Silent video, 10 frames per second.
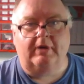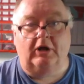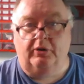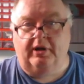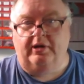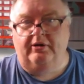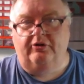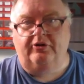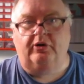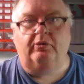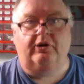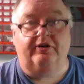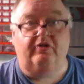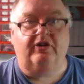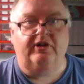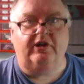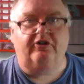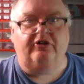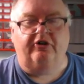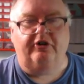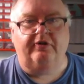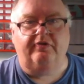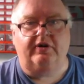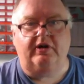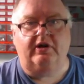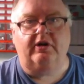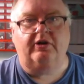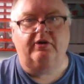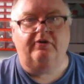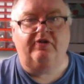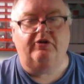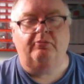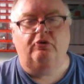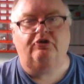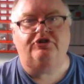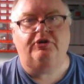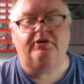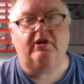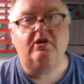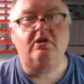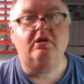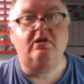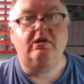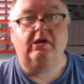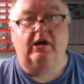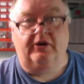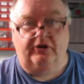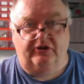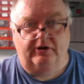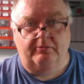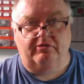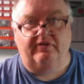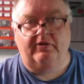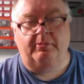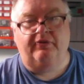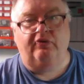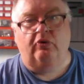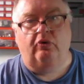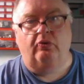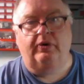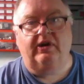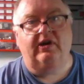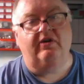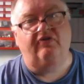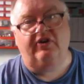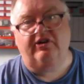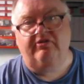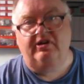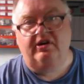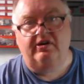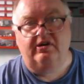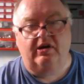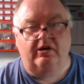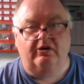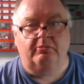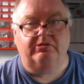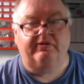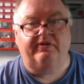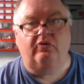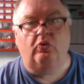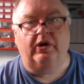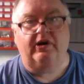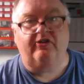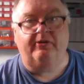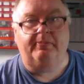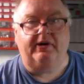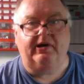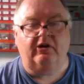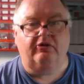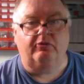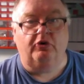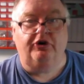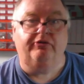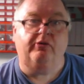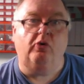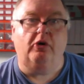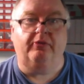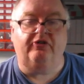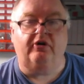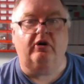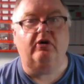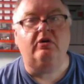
Okay, so let's have a look at the inside of this Morse Tutor. As I said briefly before, we can configure it in a number of different ways depending on what your requirements are.